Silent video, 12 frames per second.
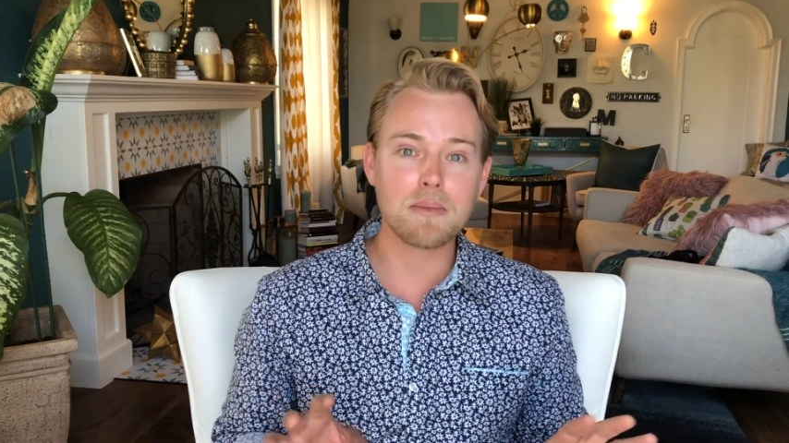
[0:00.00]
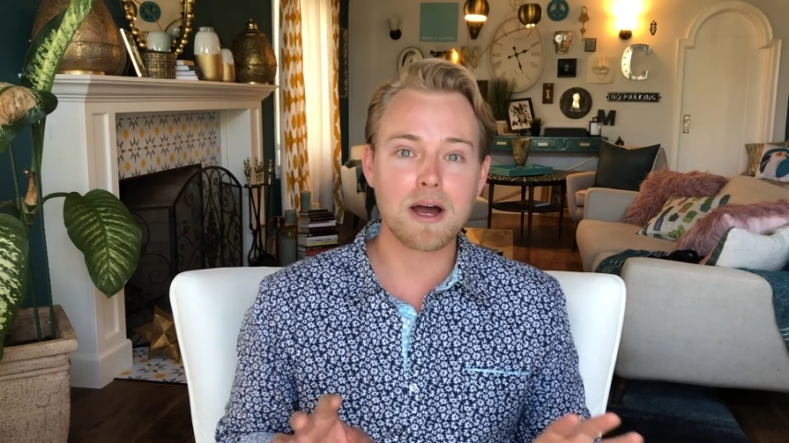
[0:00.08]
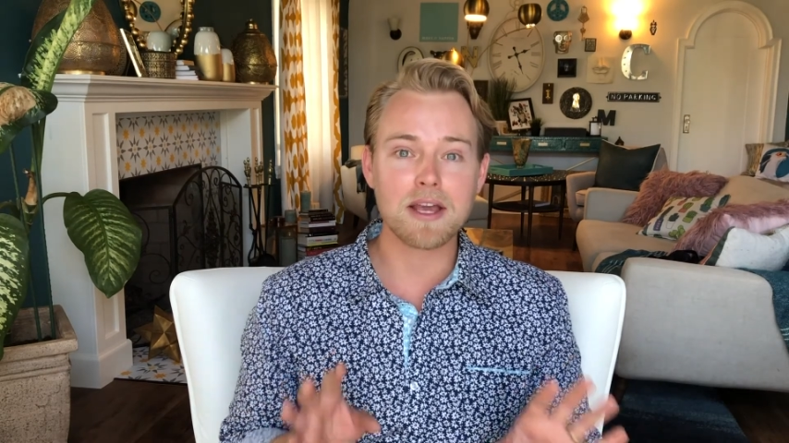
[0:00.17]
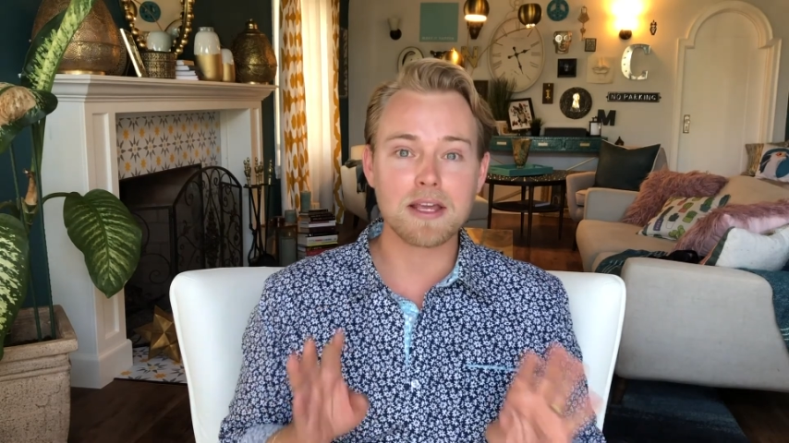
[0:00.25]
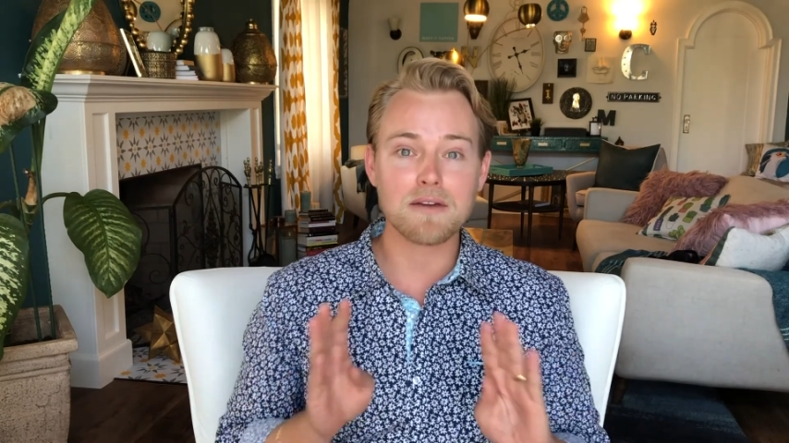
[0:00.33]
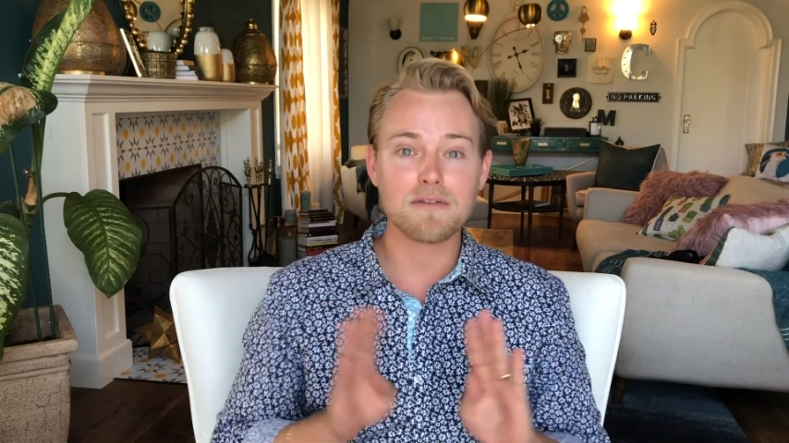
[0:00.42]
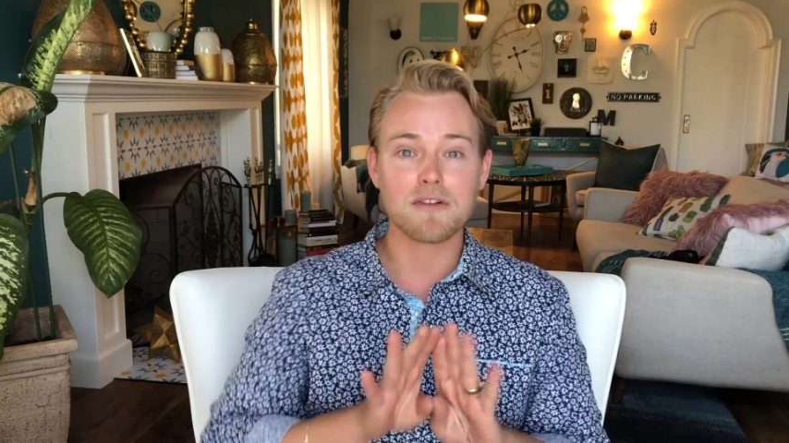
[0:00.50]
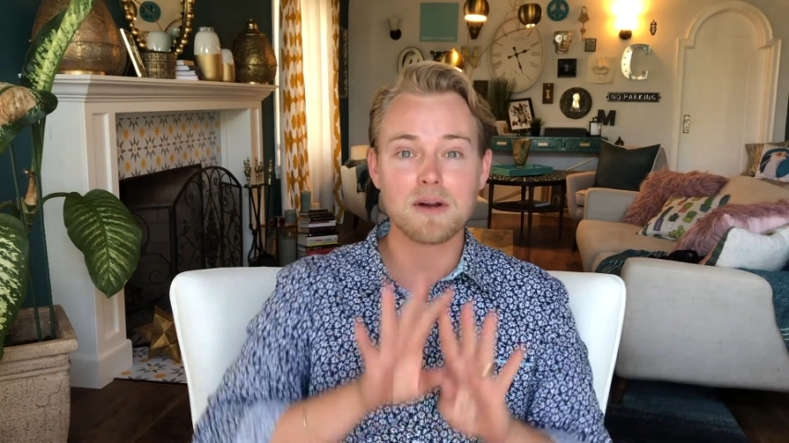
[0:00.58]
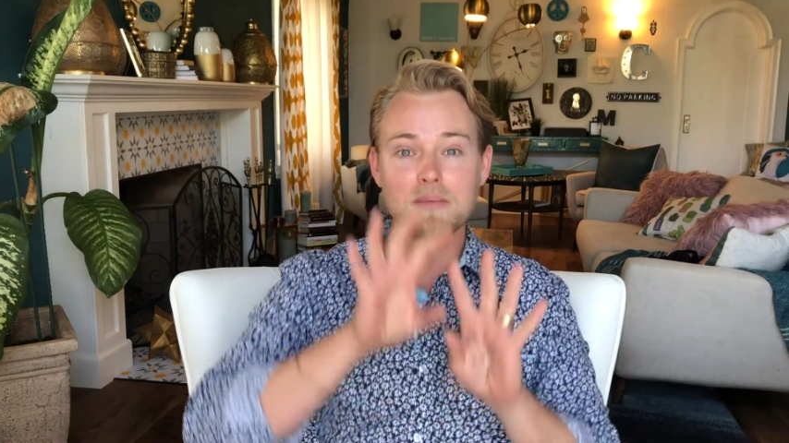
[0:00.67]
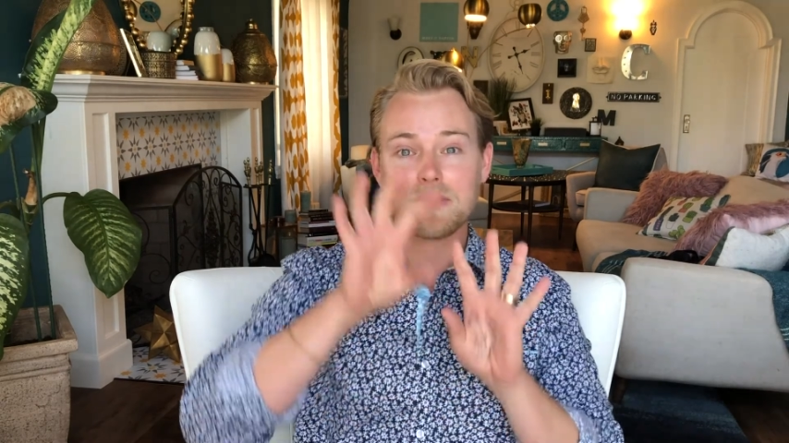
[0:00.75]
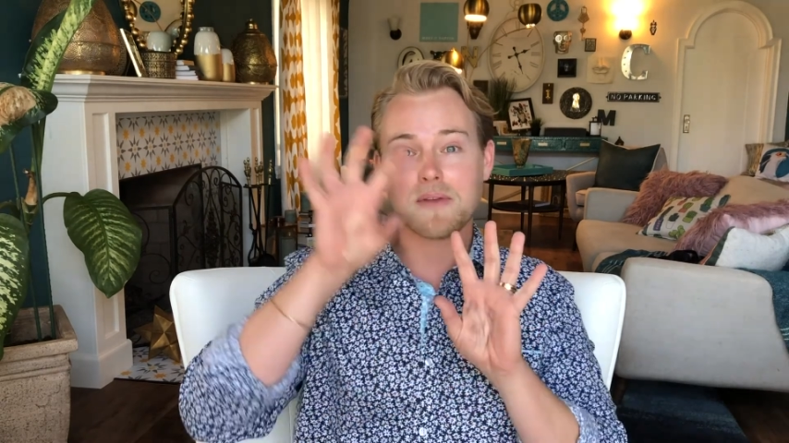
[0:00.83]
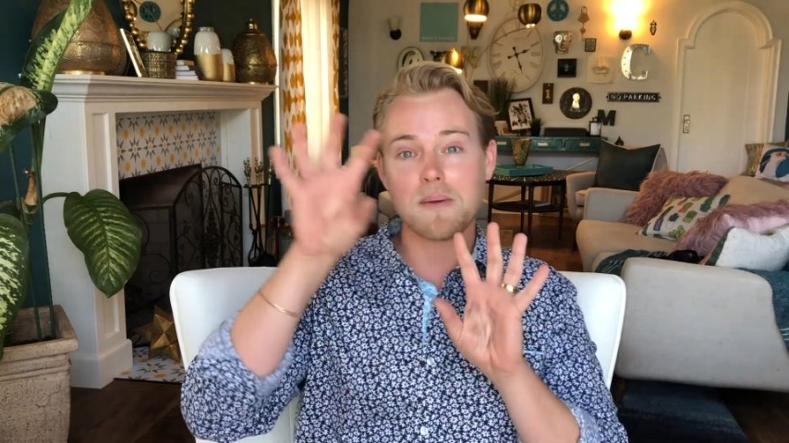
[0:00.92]
buying it
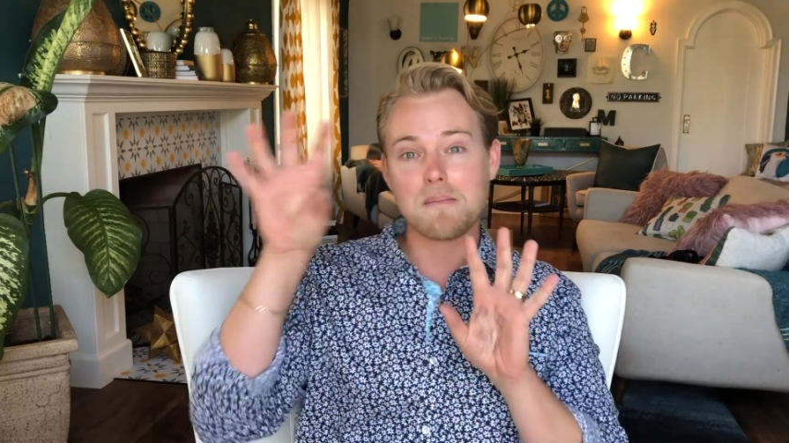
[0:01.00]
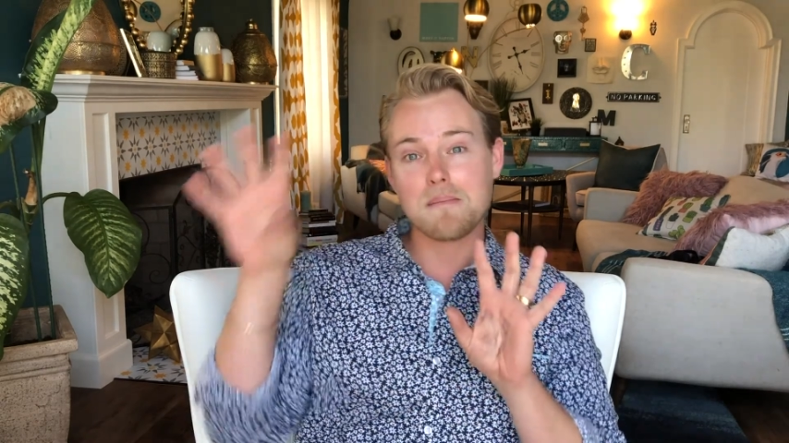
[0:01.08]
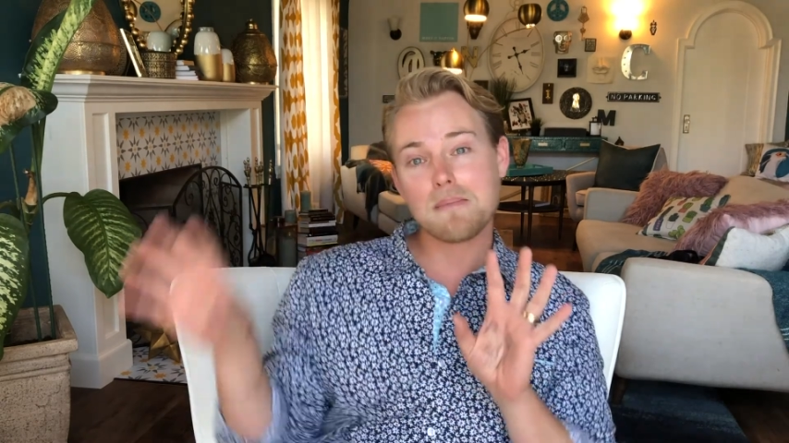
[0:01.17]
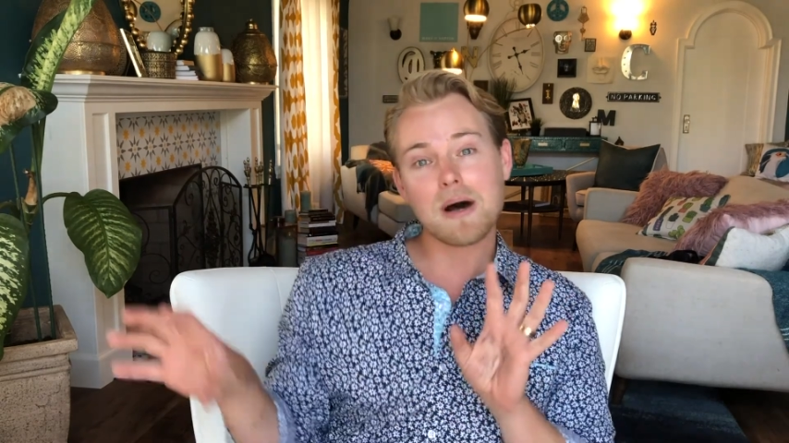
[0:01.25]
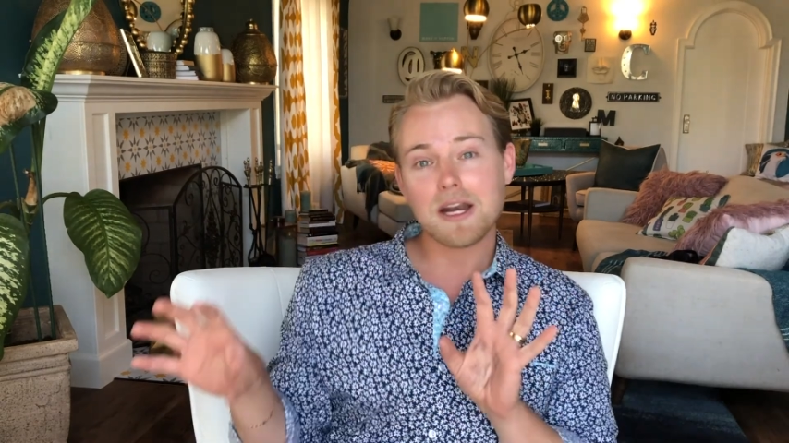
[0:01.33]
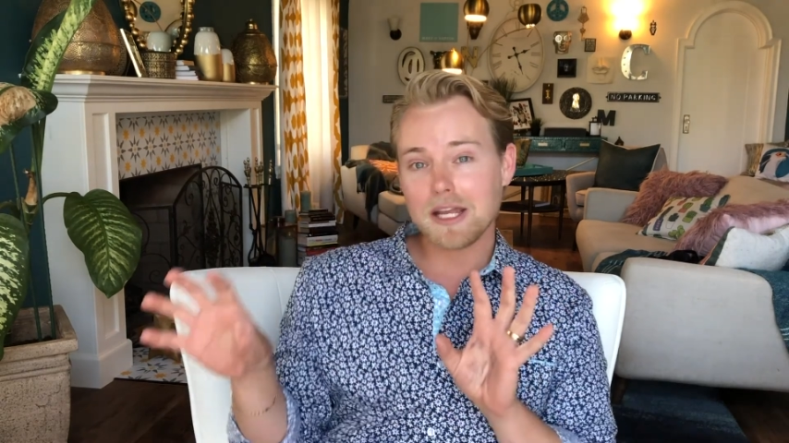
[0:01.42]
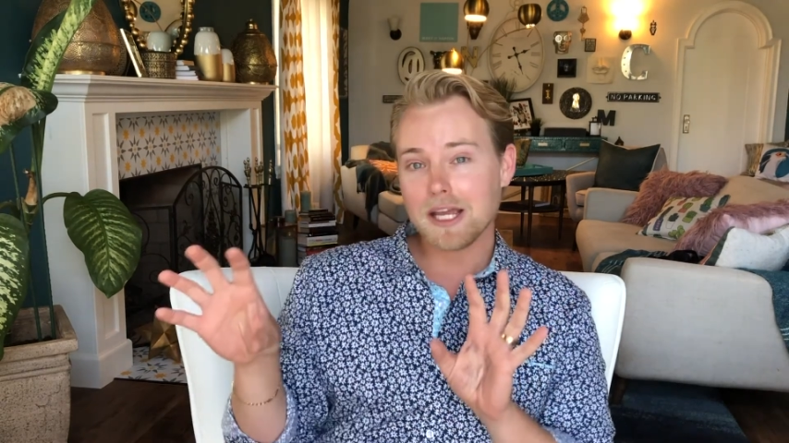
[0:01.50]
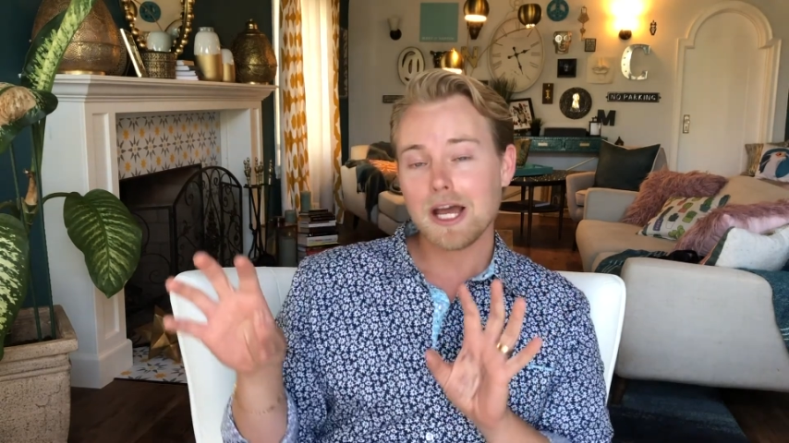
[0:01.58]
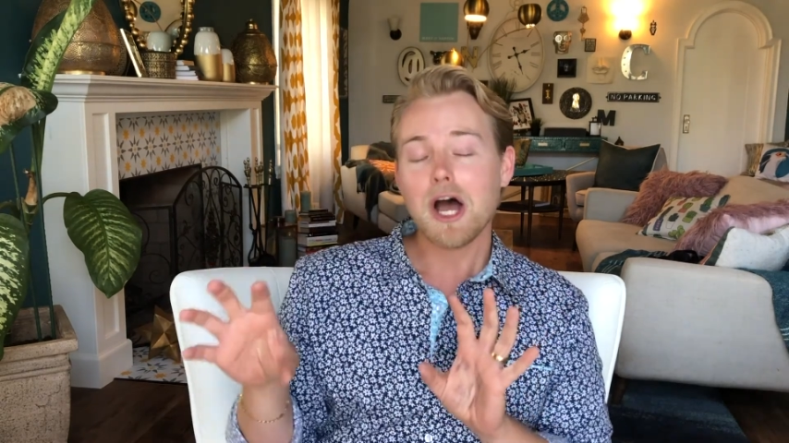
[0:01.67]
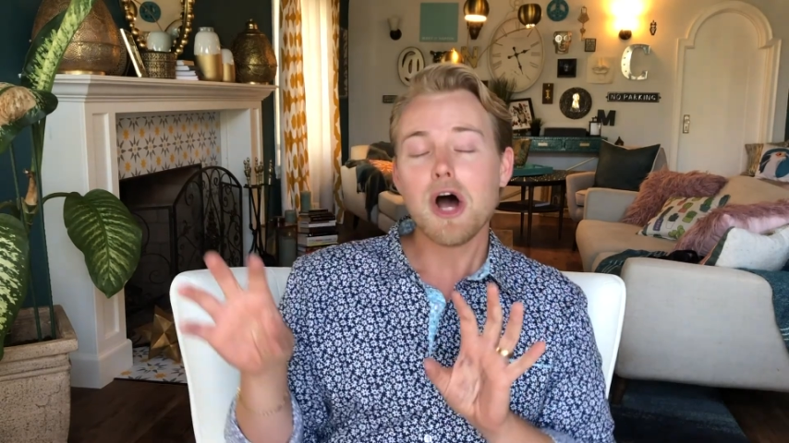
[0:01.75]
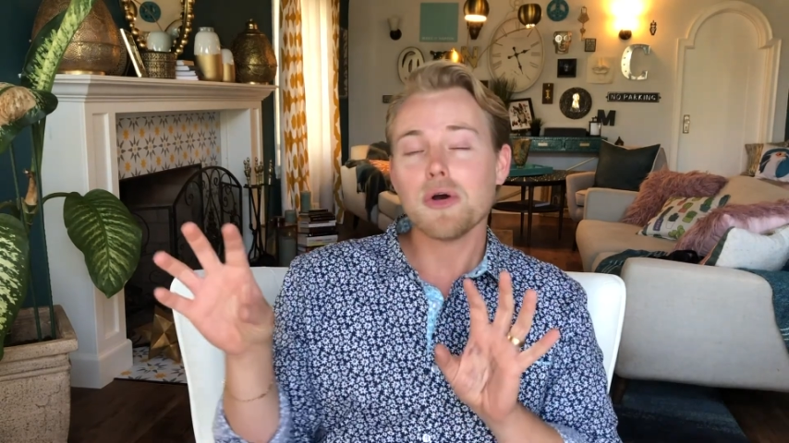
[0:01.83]
from somebody